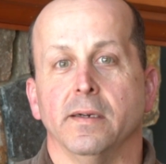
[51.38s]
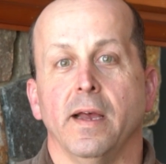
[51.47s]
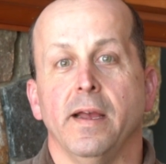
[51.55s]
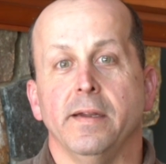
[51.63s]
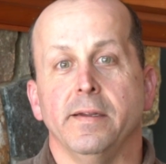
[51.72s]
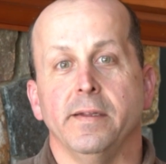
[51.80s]

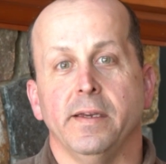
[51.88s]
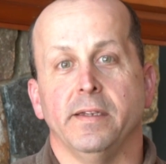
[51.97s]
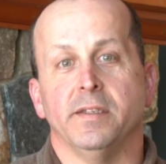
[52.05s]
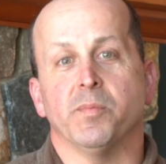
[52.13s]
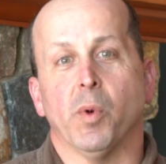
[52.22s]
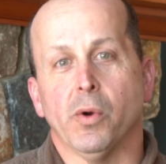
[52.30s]
And it
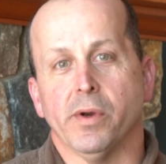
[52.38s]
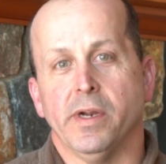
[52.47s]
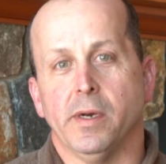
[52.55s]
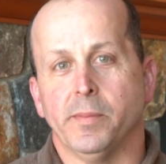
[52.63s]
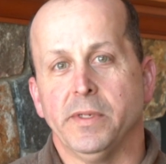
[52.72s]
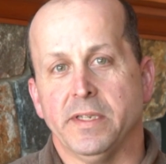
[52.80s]
is broken
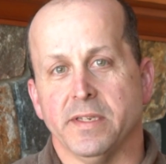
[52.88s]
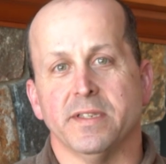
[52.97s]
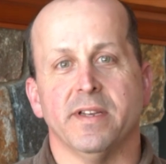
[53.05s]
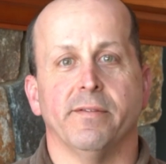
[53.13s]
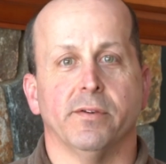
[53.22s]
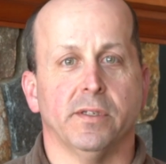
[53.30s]
up into
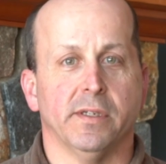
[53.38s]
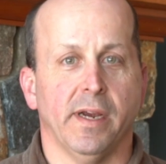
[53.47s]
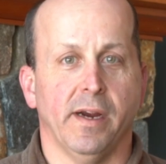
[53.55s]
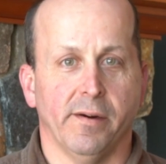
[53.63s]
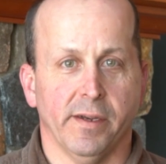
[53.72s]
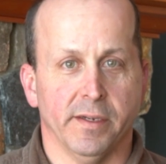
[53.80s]
several
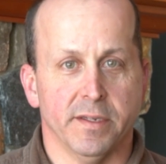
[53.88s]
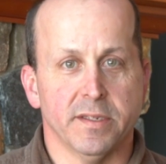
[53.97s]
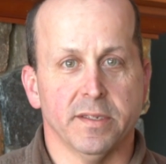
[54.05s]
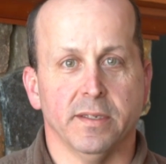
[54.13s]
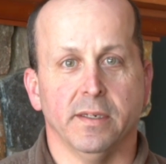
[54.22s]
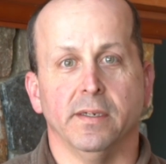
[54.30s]

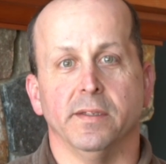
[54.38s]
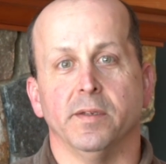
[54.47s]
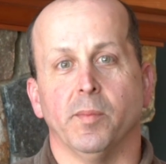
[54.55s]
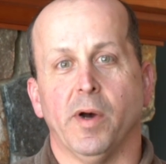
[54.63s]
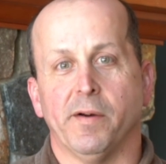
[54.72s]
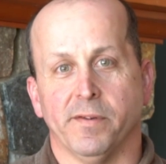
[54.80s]
areas, the
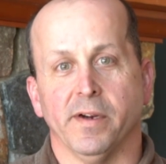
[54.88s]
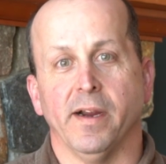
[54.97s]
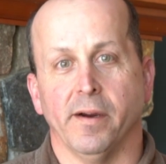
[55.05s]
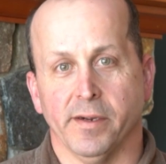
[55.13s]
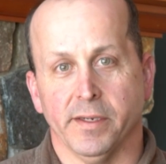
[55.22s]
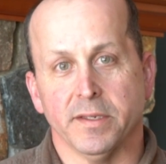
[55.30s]
buffer
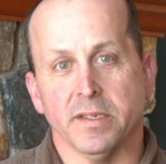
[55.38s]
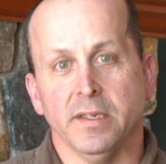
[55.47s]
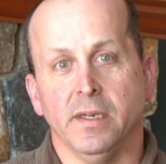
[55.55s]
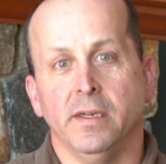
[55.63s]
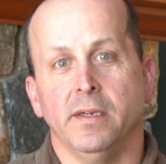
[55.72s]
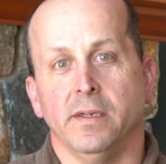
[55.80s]
areas.
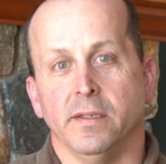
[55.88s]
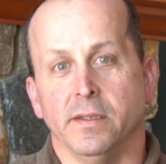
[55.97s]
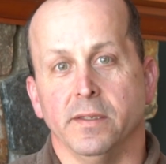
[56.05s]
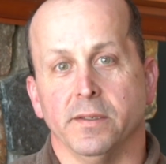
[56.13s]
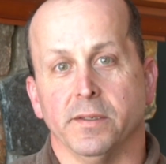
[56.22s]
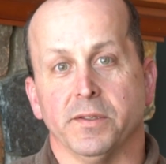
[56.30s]

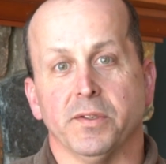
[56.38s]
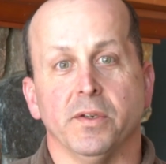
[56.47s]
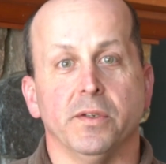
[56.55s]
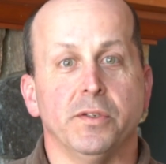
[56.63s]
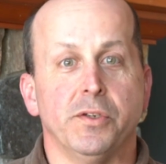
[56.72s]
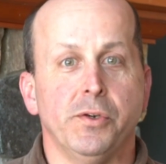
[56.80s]
There's
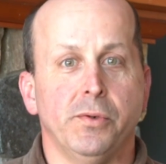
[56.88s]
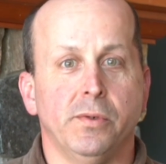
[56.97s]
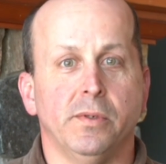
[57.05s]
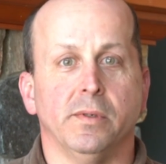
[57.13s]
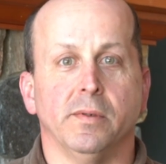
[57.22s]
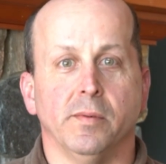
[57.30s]

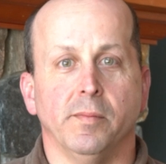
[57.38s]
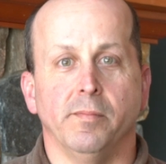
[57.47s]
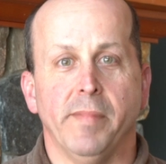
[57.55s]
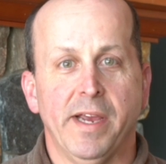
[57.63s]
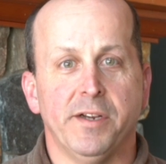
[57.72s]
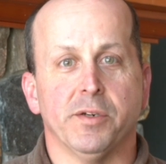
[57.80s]
two
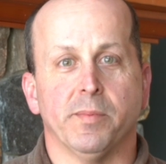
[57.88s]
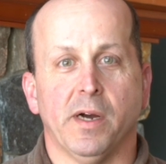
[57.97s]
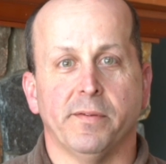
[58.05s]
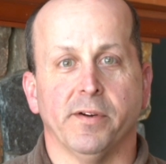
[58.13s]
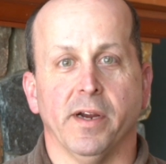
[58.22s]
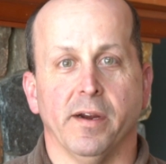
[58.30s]
major
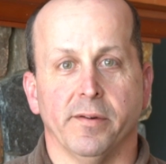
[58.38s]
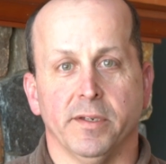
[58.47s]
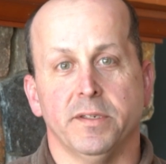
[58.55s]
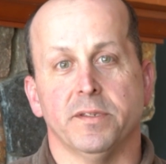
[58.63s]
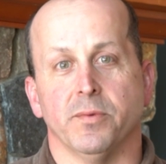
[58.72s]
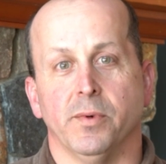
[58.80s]
buffer
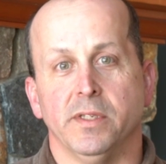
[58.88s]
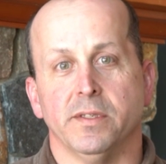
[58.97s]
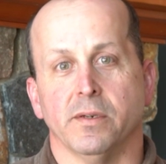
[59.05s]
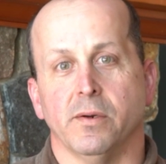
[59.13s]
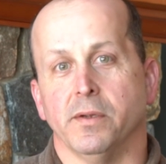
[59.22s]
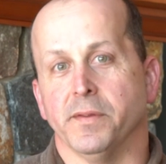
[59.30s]
areas. One's
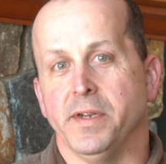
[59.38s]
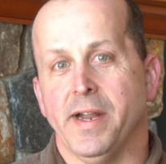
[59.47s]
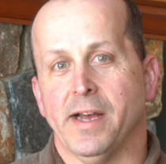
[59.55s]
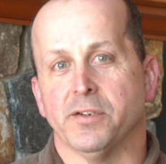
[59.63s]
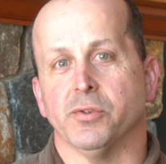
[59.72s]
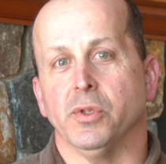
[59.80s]
called the
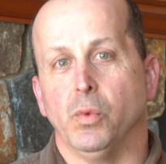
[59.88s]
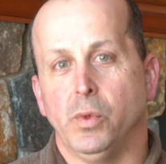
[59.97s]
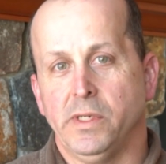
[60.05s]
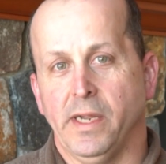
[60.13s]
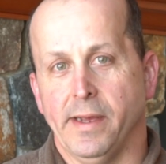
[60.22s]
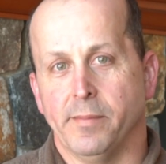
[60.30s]
natural
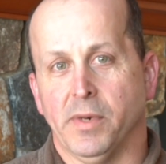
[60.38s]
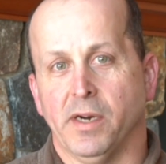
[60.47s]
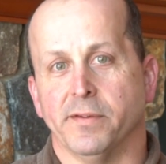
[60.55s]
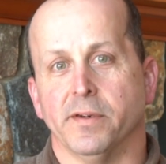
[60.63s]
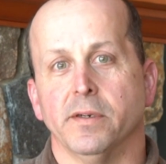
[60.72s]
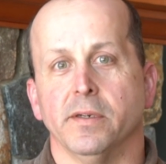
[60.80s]
woodland
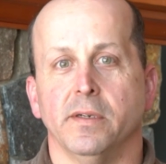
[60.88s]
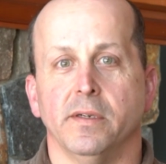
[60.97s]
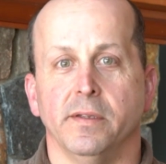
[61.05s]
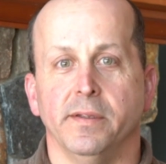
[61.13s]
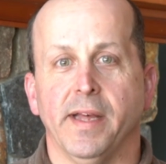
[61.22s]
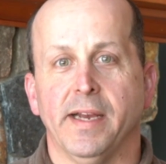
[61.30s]
buffer,
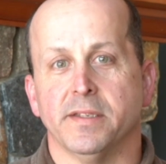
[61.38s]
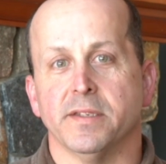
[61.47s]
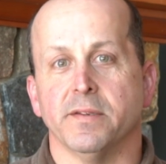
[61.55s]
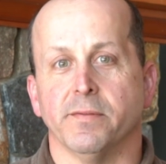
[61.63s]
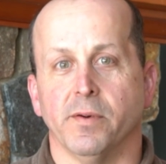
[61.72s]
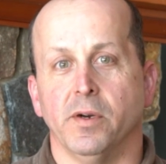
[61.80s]
and
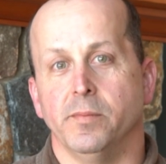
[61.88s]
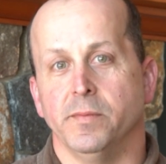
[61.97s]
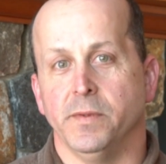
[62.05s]
that's from